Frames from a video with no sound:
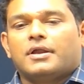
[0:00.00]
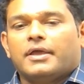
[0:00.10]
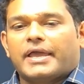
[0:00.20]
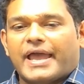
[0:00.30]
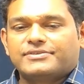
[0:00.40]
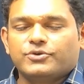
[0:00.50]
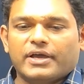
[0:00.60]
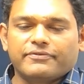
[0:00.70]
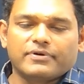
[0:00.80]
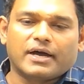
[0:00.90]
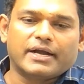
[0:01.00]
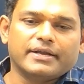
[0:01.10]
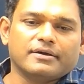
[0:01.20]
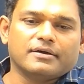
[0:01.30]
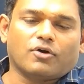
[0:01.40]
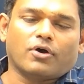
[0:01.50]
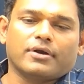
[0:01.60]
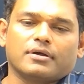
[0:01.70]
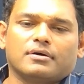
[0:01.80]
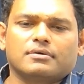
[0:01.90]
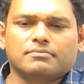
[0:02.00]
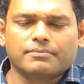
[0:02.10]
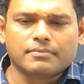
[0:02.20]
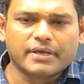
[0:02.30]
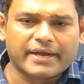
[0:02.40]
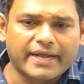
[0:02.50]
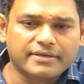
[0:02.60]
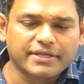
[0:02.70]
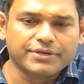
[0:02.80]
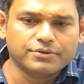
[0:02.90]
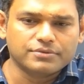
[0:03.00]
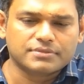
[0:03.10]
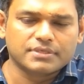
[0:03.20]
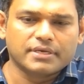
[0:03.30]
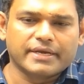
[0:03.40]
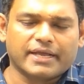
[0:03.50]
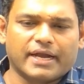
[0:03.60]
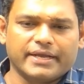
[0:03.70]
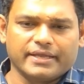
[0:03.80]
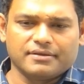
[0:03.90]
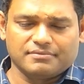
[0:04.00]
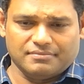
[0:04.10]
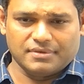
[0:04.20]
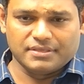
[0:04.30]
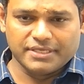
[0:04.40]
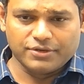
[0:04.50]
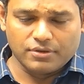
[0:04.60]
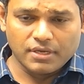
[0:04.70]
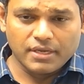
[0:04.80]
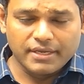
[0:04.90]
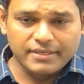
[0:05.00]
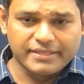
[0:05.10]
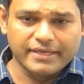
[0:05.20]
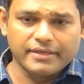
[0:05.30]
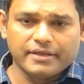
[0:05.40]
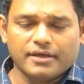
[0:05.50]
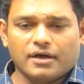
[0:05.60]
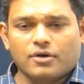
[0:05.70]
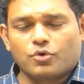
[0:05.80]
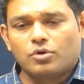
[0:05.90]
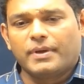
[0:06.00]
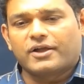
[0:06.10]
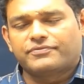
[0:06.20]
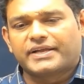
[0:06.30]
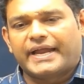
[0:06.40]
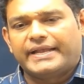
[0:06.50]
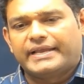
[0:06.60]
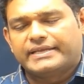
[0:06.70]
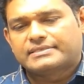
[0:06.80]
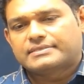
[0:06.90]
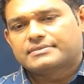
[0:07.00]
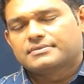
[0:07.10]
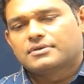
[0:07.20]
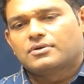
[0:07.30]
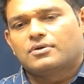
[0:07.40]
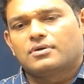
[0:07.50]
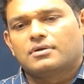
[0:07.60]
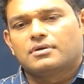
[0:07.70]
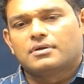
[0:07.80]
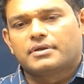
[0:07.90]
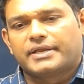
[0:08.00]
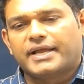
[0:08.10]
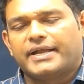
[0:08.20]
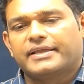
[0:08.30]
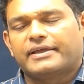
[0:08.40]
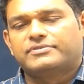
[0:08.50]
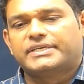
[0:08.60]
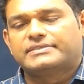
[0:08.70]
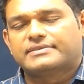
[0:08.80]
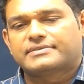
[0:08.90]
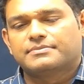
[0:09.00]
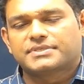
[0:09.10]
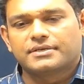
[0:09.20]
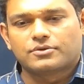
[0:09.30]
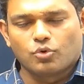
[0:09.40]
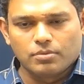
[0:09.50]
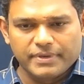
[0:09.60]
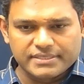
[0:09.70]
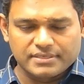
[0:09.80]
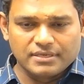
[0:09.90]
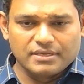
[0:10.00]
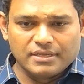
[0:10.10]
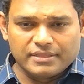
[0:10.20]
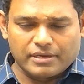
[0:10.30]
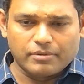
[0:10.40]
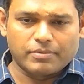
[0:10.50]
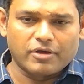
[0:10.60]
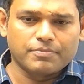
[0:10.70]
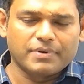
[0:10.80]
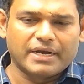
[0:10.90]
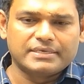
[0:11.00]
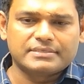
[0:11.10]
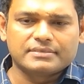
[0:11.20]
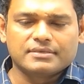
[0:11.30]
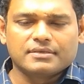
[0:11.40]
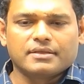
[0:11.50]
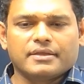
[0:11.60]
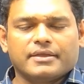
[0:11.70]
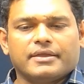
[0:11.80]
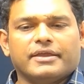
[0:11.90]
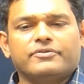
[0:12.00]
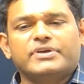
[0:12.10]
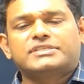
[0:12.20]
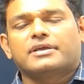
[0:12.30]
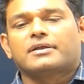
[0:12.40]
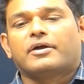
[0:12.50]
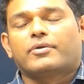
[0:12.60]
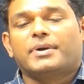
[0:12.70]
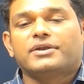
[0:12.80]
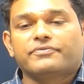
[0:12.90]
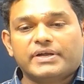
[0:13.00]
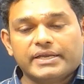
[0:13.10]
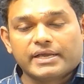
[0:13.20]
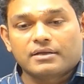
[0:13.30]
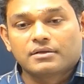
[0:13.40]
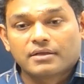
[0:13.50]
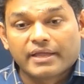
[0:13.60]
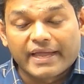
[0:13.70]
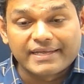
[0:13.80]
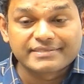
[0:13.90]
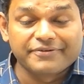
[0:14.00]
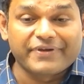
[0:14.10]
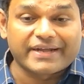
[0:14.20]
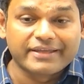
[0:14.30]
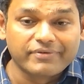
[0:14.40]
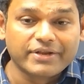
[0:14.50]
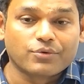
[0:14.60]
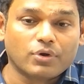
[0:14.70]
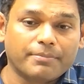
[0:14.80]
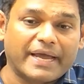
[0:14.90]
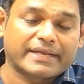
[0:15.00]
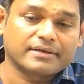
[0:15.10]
As you have heard or read the news regarding the rollback of the guidelines regarding FGD systems in coal-based thermal power plants, in which Government of India has effectively rolled back